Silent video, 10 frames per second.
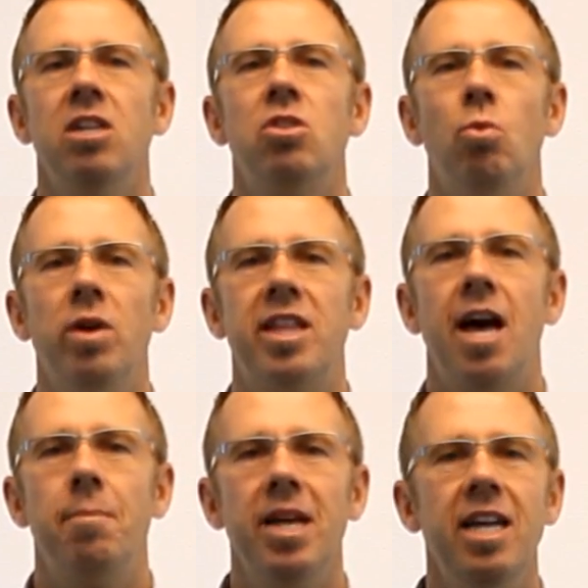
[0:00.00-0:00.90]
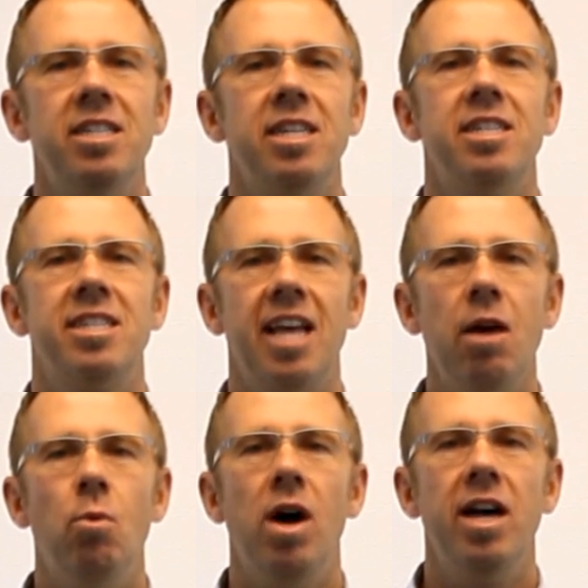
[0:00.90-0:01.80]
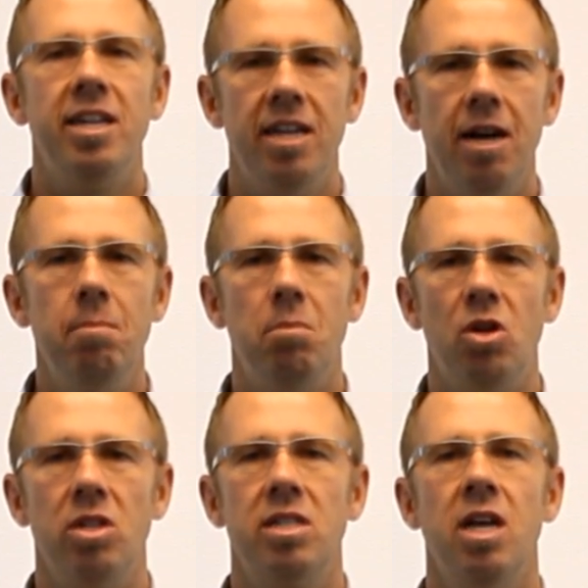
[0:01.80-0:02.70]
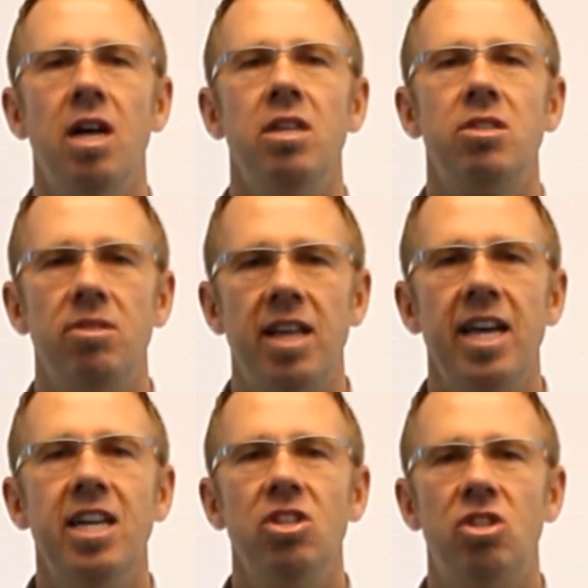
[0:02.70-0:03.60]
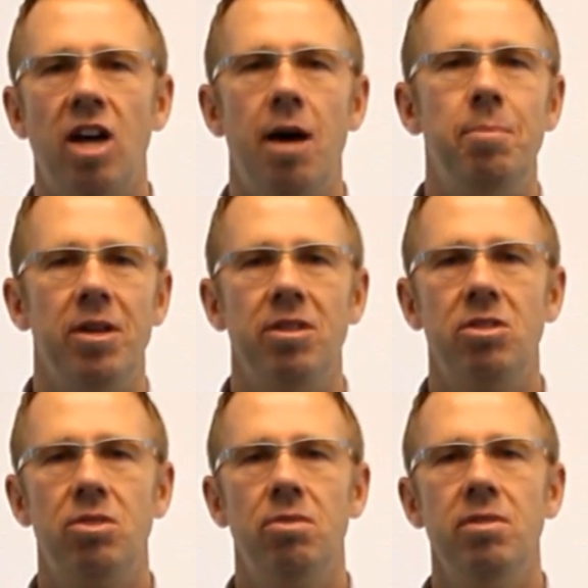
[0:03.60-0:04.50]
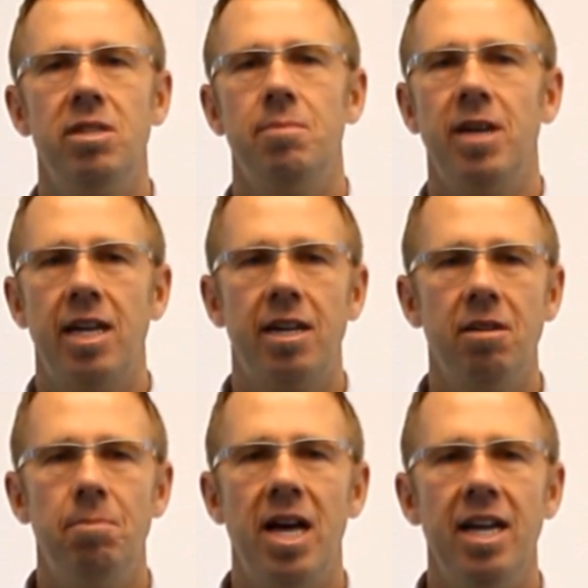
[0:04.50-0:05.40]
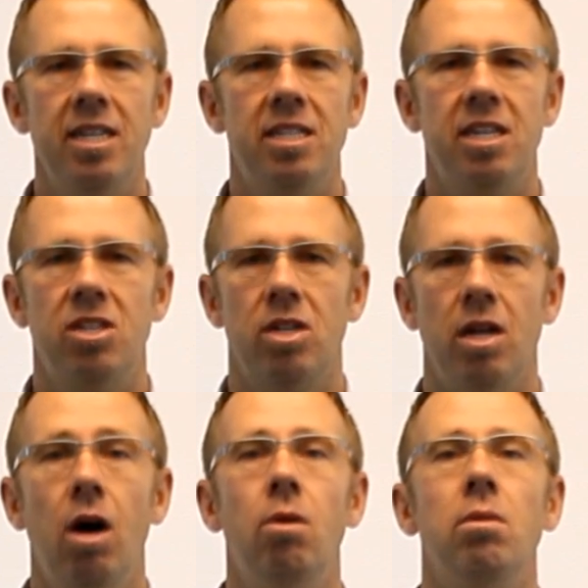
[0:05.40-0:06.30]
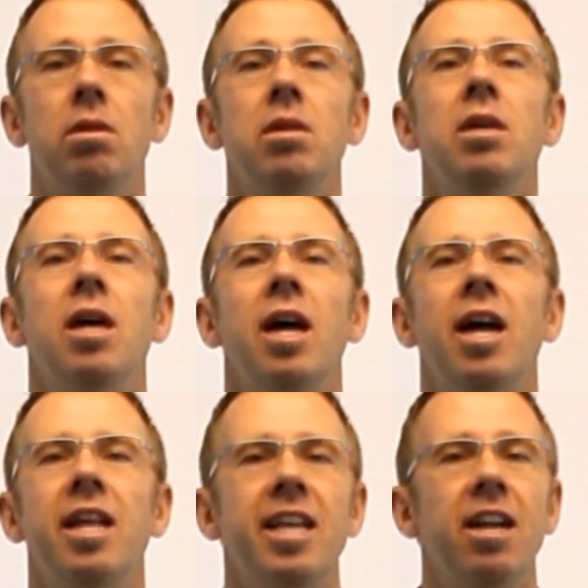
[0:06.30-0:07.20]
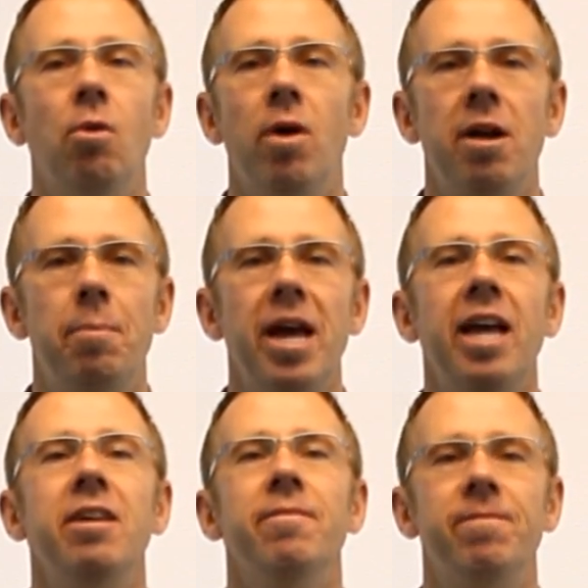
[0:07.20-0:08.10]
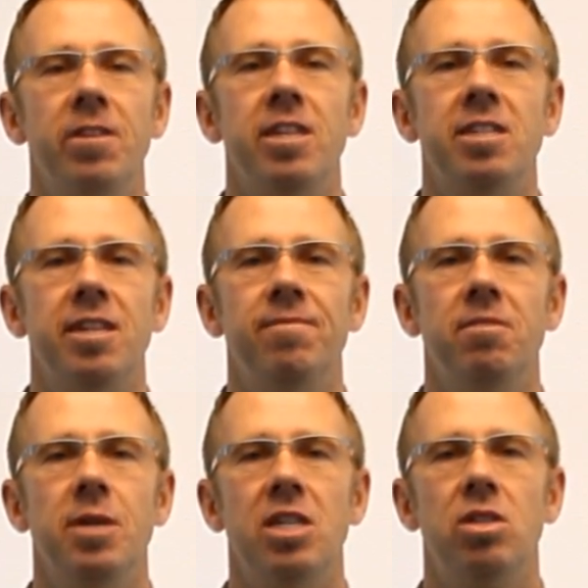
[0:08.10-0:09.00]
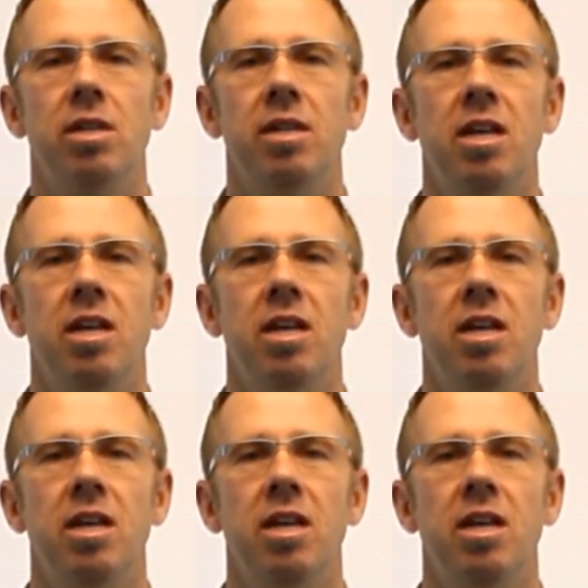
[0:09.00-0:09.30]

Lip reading: So what that means is they want numbers so they can shop other stores and make a good buying decision. Oh, and they don't want to pay you for this information.